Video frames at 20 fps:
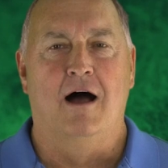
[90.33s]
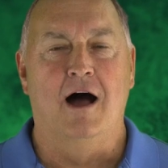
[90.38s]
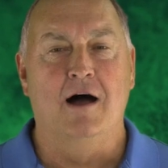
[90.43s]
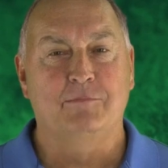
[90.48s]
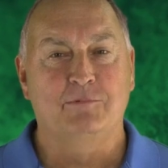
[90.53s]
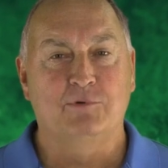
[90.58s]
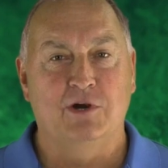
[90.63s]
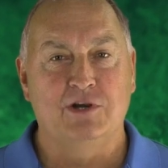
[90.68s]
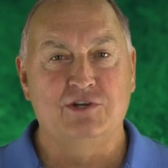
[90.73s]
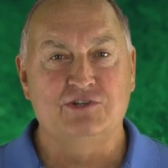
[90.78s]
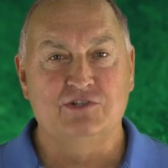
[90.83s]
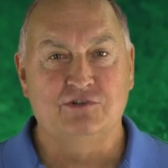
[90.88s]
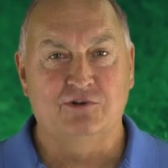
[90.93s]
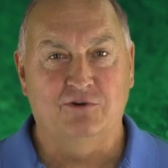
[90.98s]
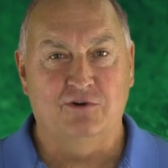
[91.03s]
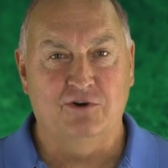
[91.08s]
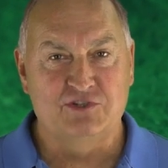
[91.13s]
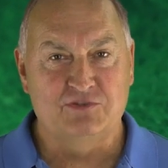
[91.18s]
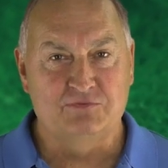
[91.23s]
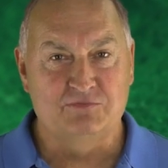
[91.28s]
Operation
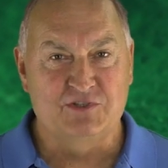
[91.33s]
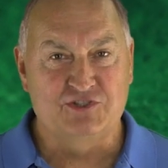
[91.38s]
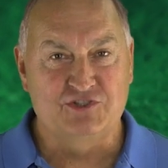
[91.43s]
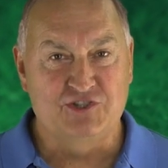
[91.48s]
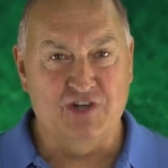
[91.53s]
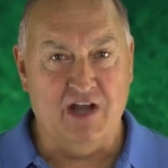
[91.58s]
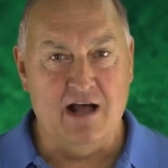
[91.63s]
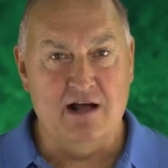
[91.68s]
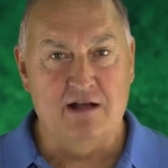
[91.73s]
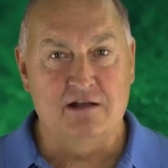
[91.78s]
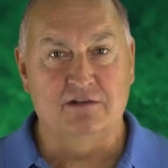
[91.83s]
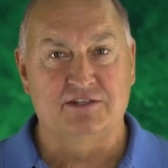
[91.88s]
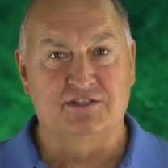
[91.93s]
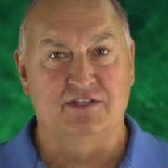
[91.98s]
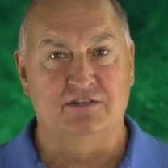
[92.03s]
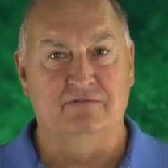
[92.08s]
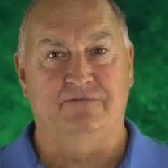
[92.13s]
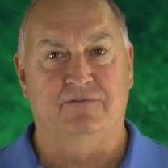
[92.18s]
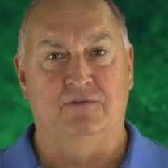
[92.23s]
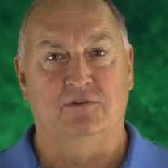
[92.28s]
Christmas Child
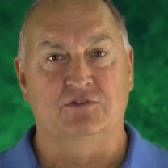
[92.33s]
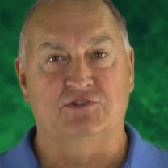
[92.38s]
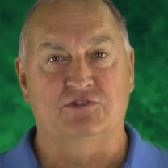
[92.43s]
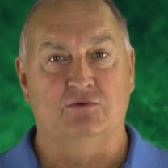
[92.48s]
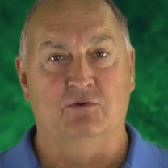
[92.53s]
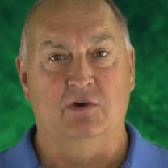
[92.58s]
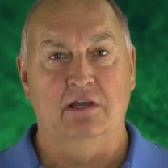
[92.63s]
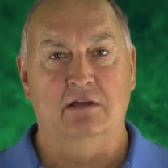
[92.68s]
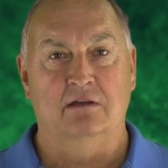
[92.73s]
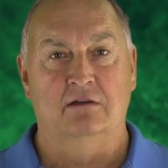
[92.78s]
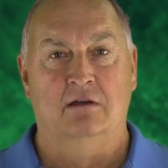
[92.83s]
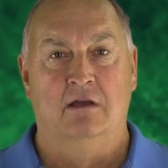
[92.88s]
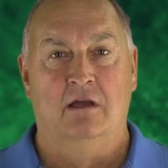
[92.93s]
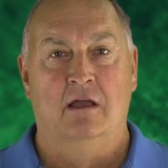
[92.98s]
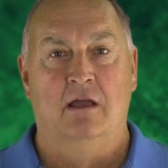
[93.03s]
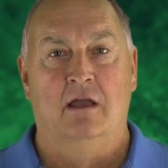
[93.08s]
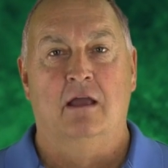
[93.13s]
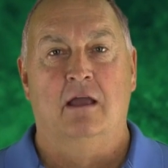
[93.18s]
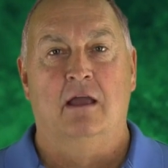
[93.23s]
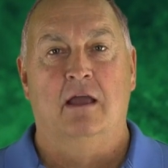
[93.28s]
is in full swing,
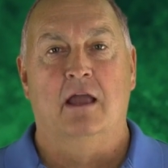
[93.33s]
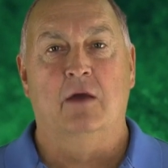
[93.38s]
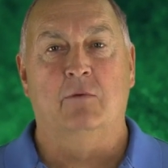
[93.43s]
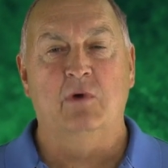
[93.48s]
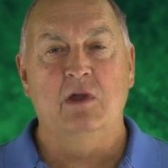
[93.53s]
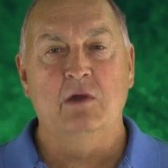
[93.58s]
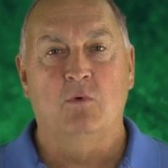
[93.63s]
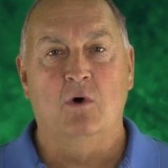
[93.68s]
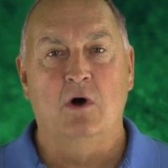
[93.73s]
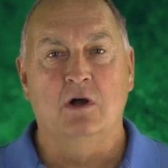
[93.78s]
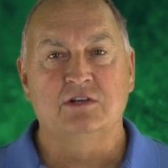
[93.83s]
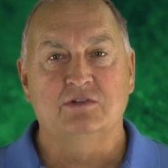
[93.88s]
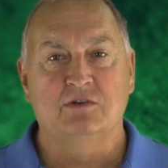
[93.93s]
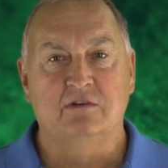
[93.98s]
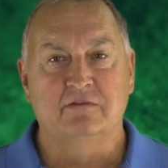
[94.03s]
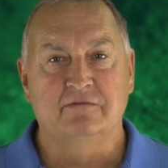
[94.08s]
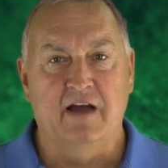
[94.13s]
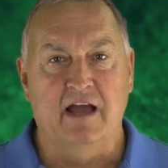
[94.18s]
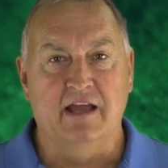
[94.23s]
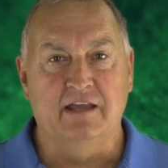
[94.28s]
and we want to
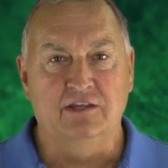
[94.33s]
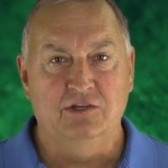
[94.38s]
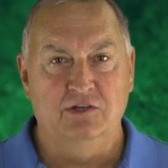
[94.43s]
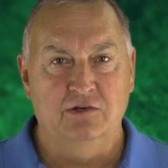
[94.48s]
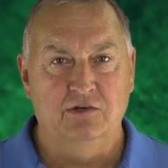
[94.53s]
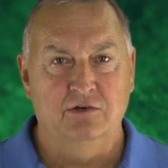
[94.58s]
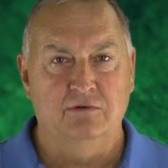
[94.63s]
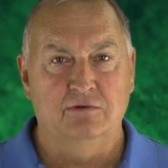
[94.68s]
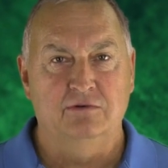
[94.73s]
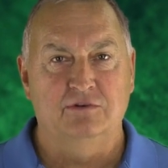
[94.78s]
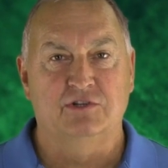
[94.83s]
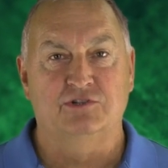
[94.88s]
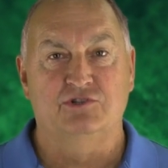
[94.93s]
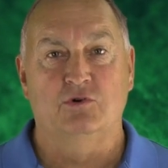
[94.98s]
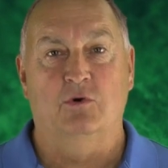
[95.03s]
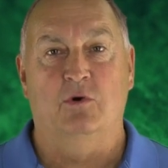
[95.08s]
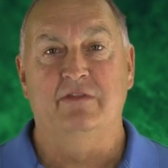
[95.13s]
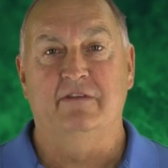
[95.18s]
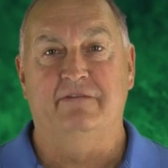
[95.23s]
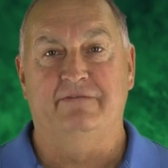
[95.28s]
invite you to
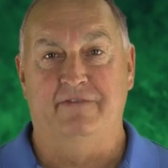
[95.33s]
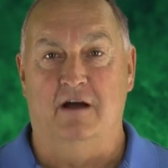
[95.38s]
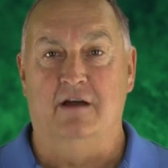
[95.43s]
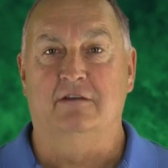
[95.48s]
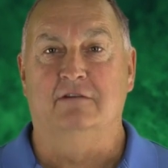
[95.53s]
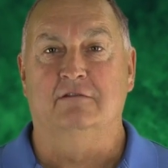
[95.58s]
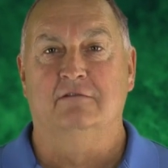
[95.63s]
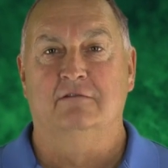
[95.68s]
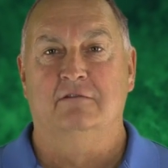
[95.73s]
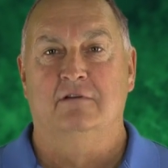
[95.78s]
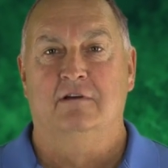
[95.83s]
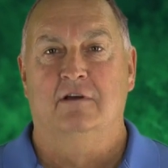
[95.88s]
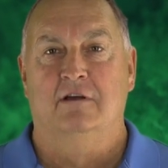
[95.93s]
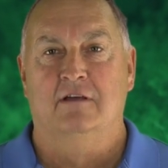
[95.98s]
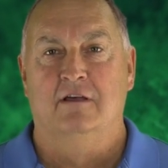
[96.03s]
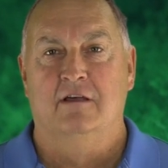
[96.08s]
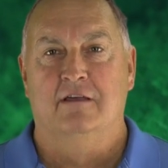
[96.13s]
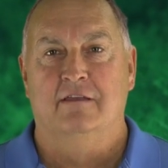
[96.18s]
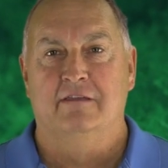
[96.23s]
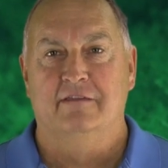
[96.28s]
join the fun.
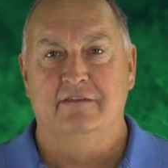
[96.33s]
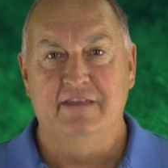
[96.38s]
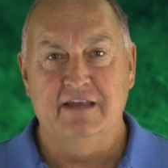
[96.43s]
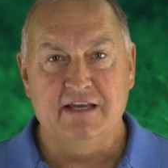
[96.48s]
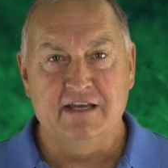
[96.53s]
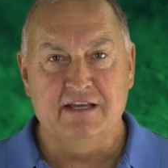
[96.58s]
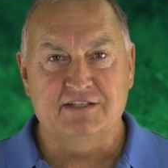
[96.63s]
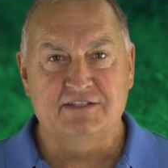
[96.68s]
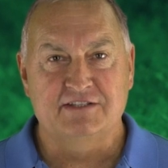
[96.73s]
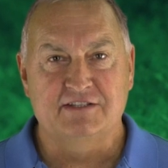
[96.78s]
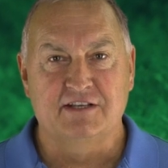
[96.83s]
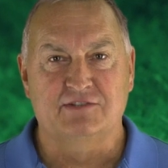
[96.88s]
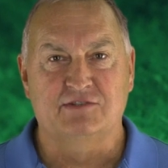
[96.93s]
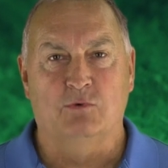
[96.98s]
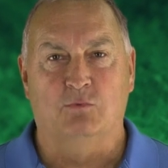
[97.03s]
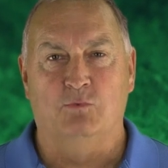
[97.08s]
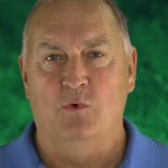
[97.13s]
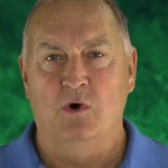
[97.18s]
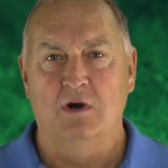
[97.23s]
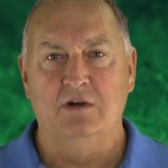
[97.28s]
This is
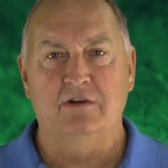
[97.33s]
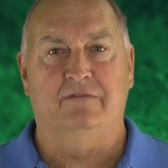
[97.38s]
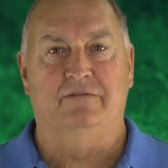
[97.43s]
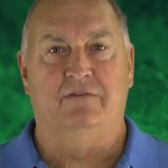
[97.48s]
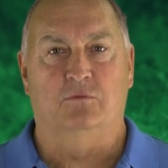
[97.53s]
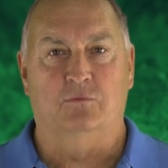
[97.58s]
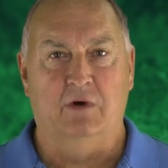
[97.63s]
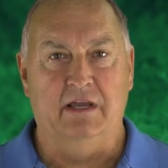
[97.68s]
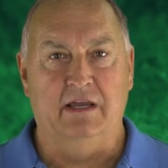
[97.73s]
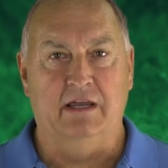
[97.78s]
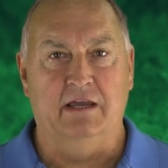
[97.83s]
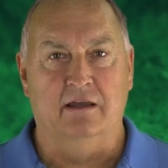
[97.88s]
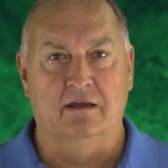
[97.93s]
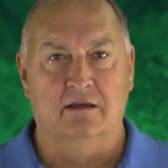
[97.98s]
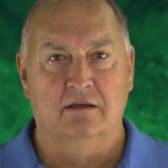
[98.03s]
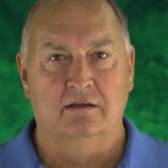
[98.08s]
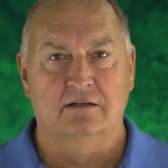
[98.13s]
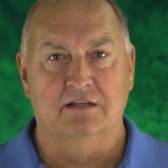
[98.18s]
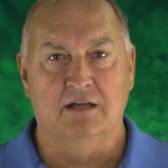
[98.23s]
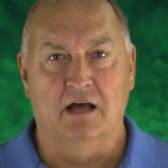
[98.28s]
a wonderful way
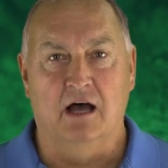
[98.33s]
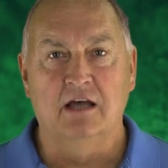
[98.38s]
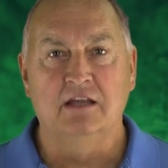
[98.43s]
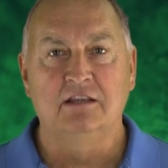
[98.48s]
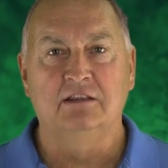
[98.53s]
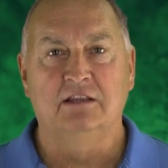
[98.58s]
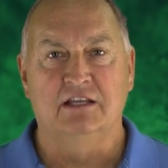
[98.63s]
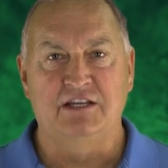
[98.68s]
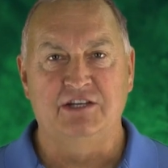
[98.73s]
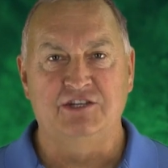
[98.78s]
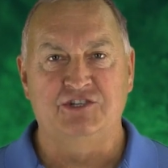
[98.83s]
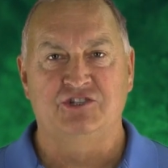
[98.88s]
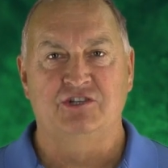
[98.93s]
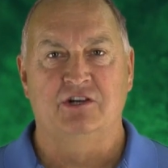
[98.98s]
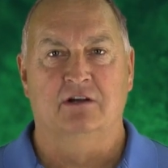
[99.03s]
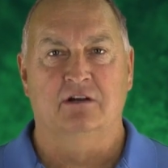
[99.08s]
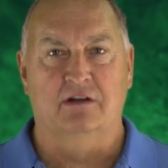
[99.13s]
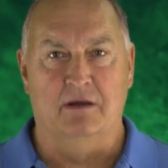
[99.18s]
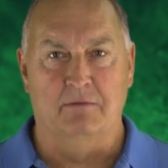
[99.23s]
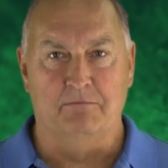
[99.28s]
to unleash
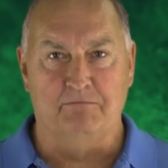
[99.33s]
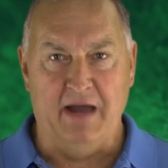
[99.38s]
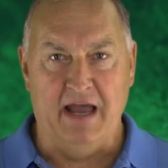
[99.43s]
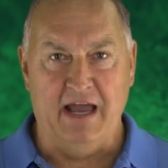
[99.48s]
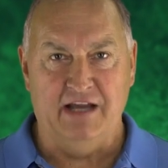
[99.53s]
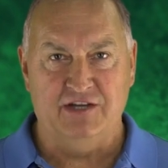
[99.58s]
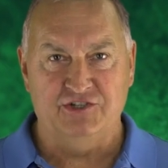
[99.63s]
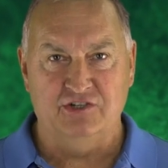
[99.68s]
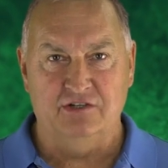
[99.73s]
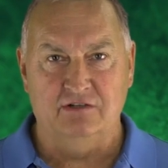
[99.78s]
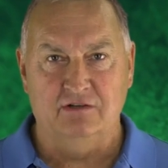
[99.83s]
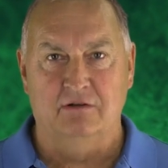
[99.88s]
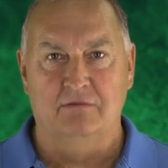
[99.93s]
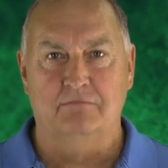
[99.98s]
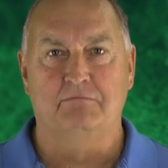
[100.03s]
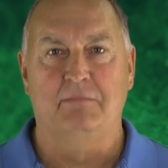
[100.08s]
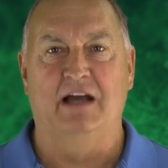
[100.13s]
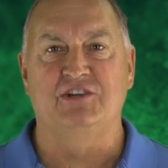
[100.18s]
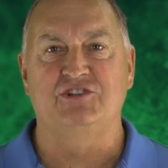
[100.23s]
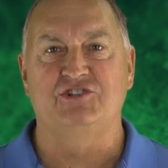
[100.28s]
compassion
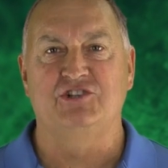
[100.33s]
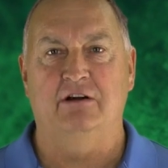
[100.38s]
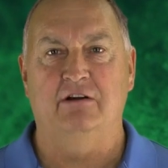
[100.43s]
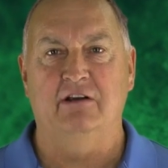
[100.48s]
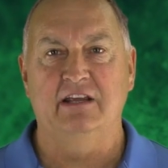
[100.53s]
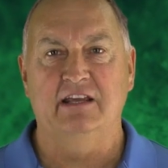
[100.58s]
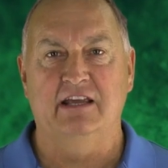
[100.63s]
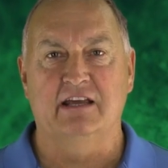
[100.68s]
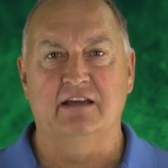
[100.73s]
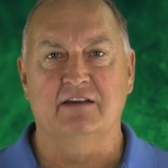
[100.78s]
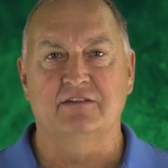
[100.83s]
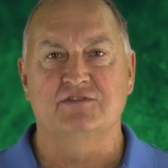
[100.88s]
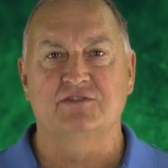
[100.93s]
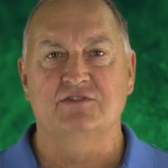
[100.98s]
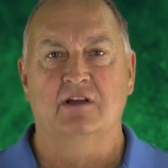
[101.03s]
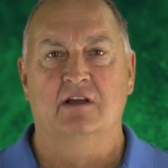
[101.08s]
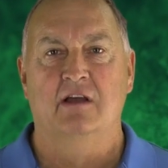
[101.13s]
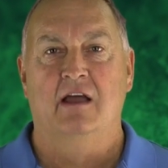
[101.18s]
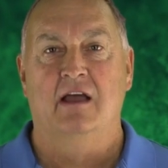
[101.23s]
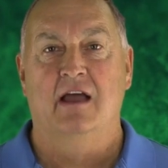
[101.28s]
by sharing
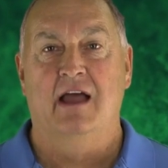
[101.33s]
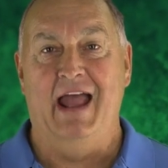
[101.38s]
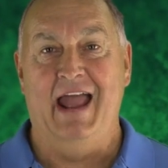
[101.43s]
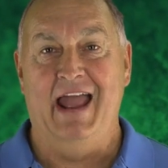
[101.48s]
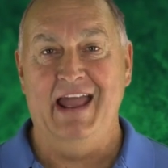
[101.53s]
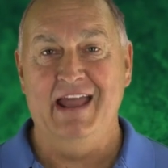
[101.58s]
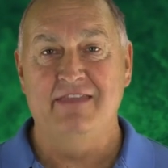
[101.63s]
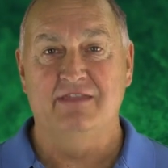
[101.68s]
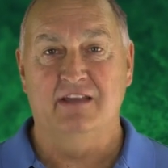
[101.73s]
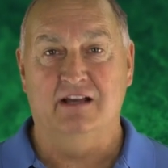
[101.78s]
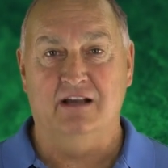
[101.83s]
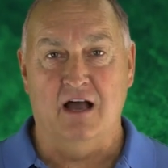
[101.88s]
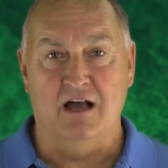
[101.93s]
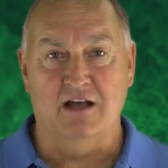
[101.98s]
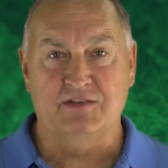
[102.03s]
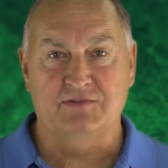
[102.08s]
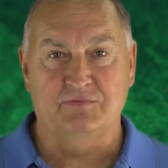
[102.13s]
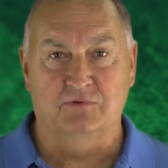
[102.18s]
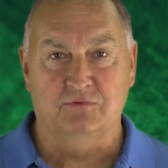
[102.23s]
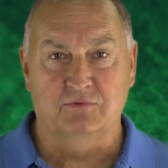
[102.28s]
gifts and the
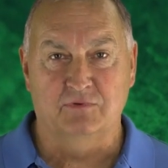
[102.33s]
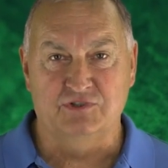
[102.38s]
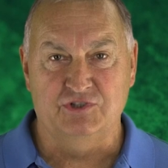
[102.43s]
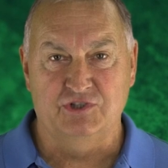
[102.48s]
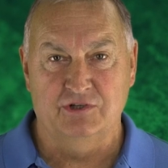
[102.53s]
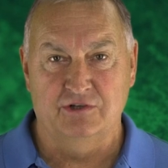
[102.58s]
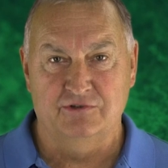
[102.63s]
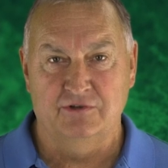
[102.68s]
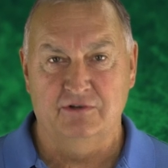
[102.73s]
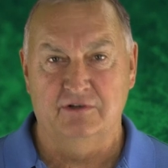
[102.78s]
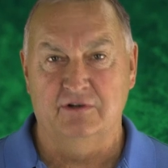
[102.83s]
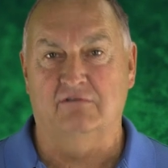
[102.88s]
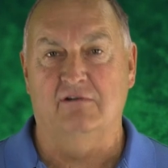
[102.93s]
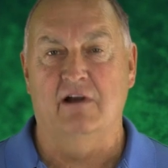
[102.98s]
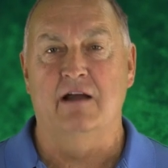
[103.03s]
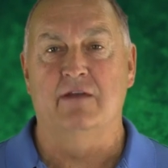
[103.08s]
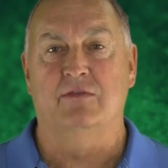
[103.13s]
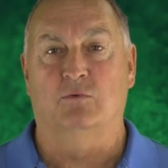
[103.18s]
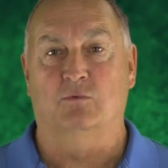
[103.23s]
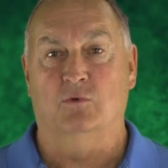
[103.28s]
gospel with children
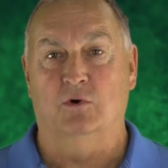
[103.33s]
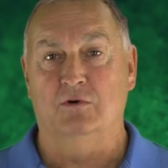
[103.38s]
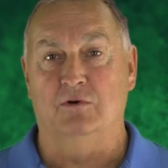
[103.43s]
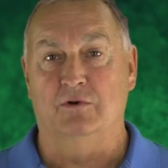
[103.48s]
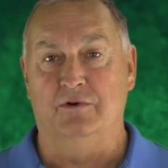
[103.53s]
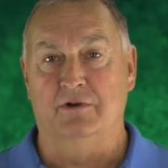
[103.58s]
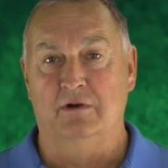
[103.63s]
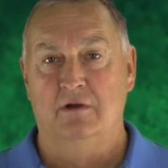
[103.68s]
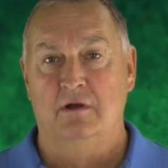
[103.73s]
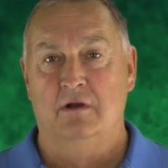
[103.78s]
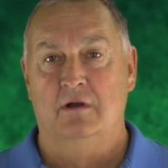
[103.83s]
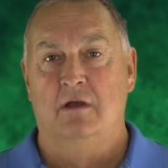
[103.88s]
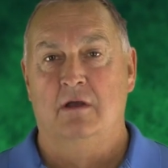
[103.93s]
around the world.